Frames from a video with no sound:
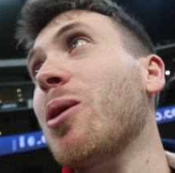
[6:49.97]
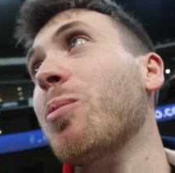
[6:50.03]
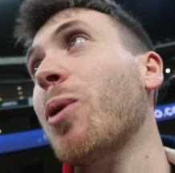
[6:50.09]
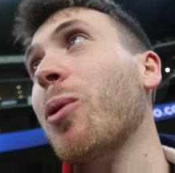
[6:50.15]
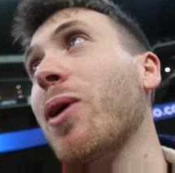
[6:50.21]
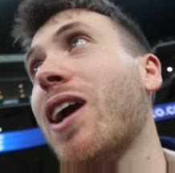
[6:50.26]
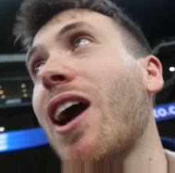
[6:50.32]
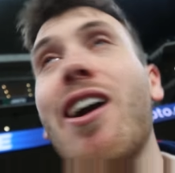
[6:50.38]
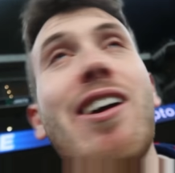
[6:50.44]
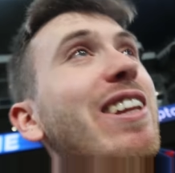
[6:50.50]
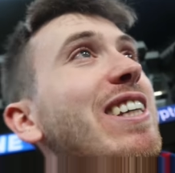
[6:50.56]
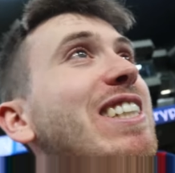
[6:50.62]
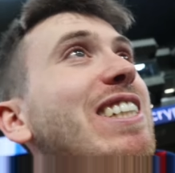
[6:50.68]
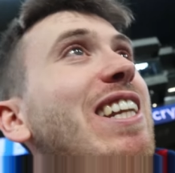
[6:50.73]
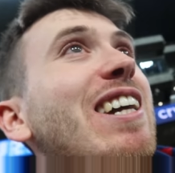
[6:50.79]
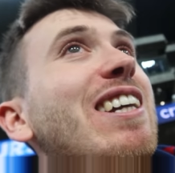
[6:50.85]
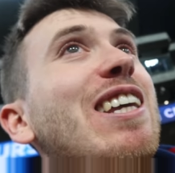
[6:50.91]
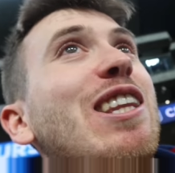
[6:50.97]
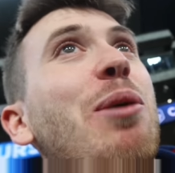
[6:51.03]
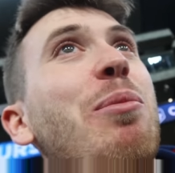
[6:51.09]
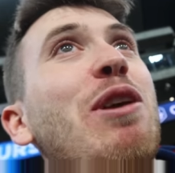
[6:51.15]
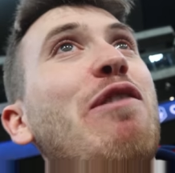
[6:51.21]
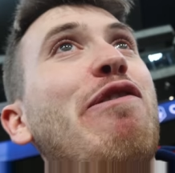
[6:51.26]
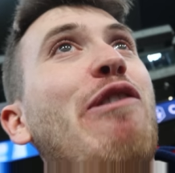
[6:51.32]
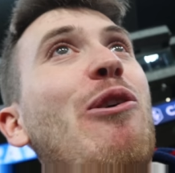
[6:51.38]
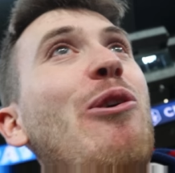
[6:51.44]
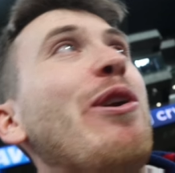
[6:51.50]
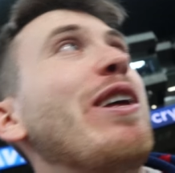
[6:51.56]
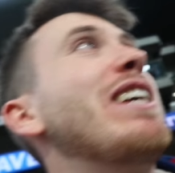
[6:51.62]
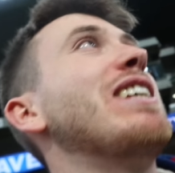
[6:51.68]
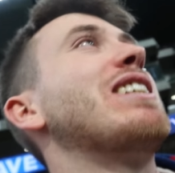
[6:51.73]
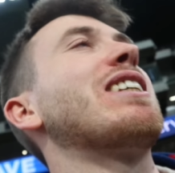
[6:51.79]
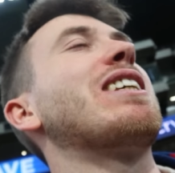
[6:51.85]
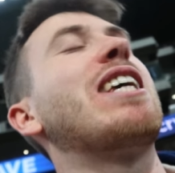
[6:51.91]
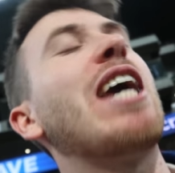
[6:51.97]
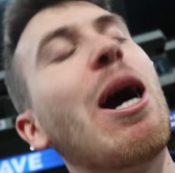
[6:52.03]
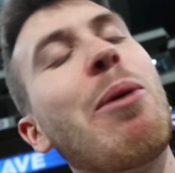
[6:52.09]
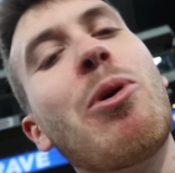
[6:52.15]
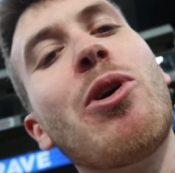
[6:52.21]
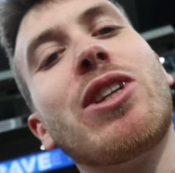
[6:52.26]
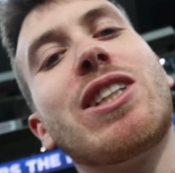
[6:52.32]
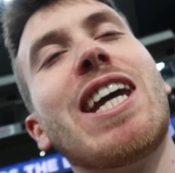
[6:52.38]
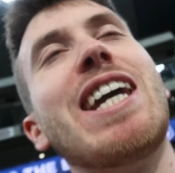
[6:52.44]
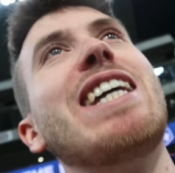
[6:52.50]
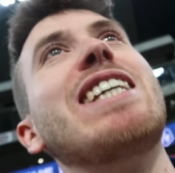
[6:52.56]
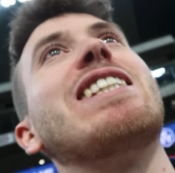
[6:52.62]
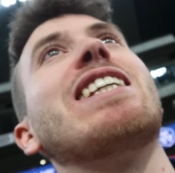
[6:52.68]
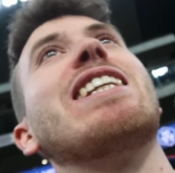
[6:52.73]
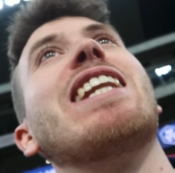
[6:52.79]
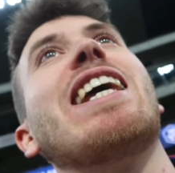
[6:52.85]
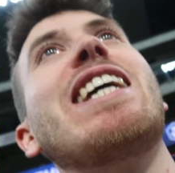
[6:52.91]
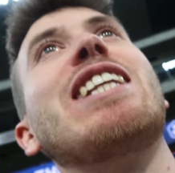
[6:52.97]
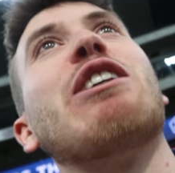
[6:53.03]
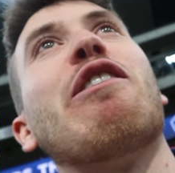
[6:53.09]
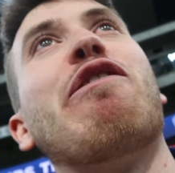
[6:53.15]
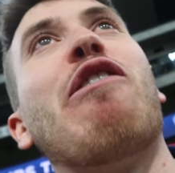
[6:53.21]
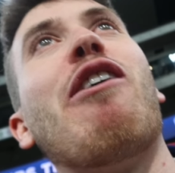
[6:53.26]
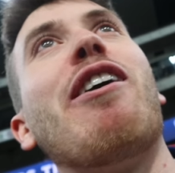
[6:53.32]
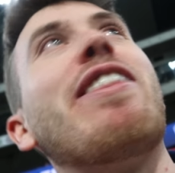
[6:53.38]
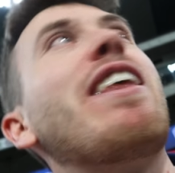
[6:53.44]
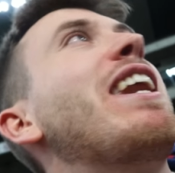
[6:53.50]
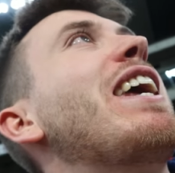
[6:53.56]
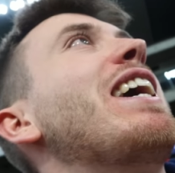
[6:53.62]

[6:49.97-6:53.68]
but we're currently stuck in the mid 40s. Come on D's, need to find the